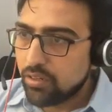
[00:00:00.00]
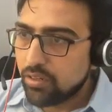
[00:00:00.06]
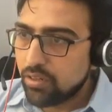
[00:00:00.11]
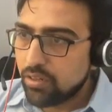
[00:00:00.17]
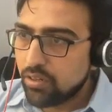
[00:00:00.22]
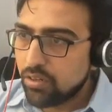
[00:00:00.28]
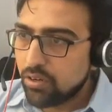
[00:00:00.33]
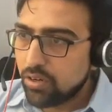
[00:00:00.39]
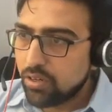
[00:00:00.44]

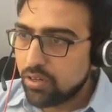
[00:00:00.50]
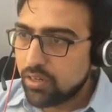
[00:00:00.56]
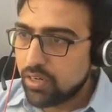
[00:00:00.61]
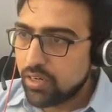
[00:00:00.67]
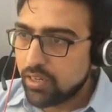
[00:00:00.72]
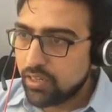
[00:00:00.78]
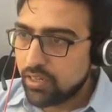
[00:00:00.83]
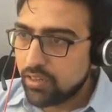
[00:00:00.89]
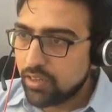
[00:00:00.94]
You're not
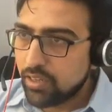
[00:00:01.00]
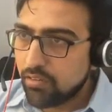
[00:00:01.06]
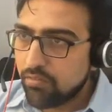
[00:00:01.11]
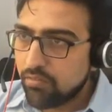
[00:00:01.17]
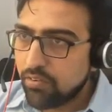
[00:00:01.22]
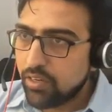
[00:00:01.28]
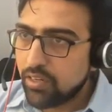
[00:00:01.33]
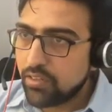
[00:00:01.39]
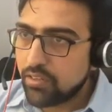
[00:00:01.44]
getting the
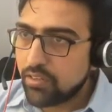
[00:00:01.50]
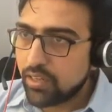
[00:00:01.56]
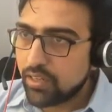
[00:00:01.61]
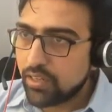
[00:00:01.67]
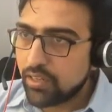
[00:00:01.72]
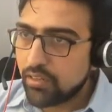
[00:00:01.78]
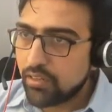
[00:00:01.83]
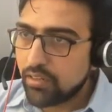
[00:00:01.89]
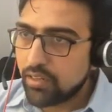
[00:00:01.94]
fields.
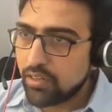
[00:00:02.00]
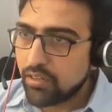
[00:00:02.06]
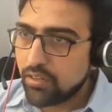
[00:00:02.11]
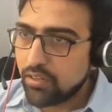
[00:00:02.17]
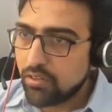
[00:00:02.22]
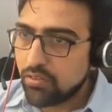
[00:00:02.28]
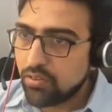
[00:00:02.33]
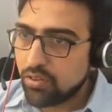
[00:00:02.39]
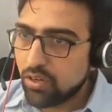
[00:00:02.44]
I think
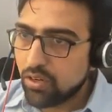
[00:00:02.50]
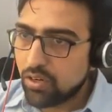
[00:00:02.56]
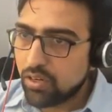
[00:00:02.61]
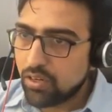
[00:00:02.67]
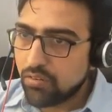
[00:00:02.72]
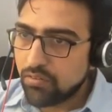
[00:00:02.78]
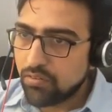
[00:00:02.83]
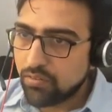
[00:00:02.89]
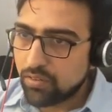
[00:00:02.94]
you would
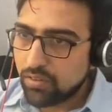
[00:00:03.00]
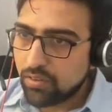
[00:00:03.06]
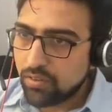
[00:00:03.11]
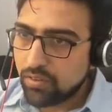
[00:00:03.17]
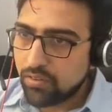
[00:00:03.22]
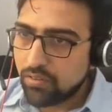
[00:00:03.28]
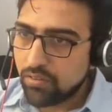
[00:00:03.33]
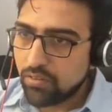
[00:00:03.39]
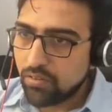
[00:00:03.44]
not have
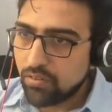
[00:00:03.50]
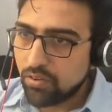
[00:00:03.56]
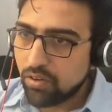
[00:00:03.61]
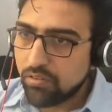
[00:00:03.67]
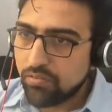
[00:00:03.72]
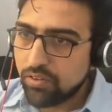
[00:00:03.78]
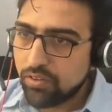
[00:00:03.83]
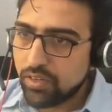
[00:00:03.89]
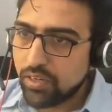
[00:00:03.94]

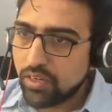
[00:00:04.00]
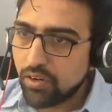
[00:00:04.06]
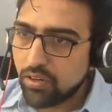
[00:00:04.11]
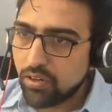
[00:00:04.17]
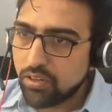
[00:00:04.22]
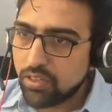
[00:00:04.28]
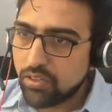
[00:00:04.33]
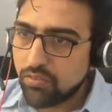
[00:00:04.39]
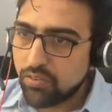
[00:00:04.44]
configured
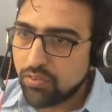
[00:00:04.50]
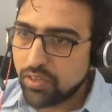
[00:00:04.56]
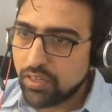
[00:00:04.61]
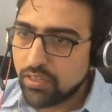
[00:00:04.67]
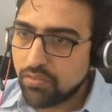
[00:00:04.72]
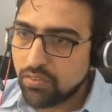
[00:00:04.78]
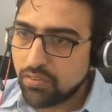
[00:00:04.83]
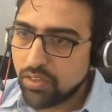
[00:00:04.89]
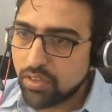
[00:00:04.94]
all these
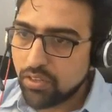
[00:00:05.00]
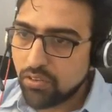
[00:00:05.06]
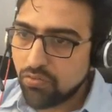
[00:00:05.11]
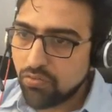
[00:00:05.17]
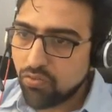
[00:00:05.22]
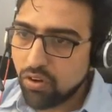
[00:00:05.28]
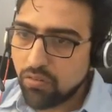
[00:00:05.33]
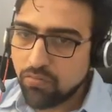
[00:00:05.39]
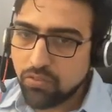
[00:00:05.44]
fields within
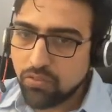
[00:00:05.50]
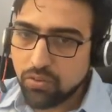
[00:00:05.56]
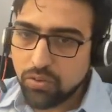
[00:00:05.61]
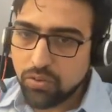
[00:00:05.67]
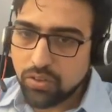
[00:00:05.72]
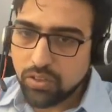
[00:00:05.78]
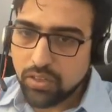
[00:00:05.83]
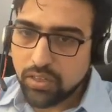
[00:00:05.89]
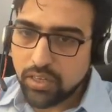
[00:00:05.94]
your form
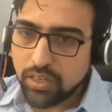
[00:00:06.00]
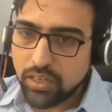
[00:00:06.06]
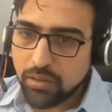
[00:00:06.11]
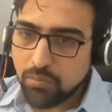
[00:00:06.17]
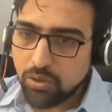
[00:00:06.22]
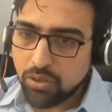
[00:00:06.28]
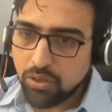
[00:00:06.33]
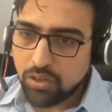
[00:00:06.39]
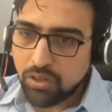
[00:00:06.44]
view in the
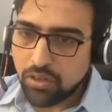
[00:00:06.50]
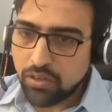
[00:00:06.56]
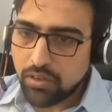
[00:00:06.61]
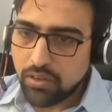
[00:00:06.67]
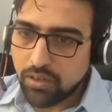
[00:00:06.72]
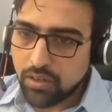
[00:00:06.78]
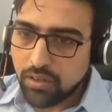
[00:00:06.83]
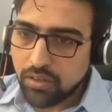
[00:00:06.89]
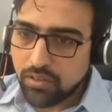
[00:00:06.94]
data model.
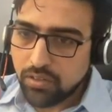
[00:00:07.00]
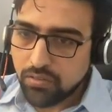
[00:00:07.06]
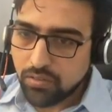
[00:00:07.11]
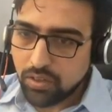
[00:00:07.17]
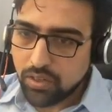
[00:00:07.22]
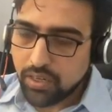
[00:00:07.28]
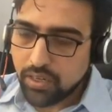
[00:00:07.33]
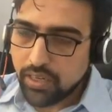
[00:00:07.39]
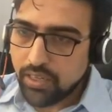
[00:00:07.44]

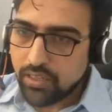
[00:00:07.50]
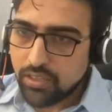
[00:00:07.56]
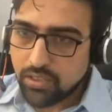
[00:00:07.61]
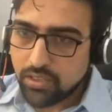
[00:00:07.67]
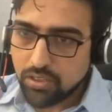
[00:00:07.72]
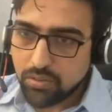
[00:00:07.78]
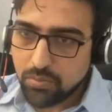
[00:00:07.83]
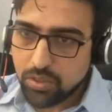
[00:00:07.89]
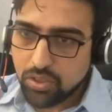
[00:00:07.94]
what I
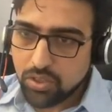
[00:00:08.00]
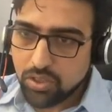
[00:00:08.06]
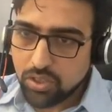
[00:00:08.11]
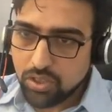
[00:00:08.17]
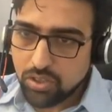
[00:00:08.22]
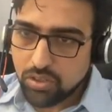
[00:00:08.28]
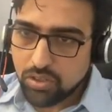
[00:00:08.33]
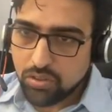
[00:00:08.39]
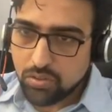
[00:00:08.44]
just
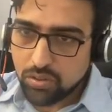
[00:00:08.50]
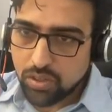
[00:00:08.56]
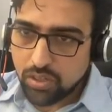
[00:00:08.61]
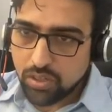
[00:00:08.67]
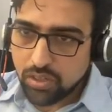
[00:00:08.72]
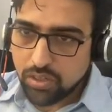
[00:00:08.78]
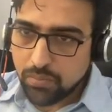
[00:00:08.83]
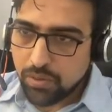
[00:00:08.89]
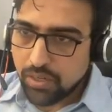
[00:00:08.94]
mentioned to
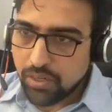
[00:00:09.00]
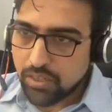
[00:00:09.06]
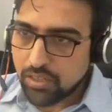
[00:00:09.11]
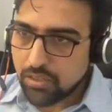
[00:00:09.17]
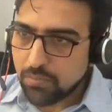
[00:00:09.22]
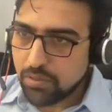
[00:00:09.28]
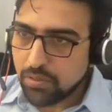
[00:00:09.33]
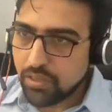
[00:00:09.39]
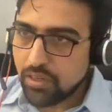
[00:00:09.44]
another
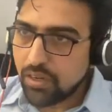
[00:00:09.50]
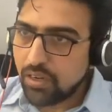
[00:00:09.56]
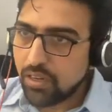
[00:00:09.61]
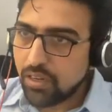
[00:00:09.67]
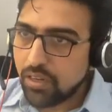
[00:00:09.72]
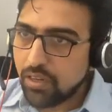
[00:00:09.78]
participant.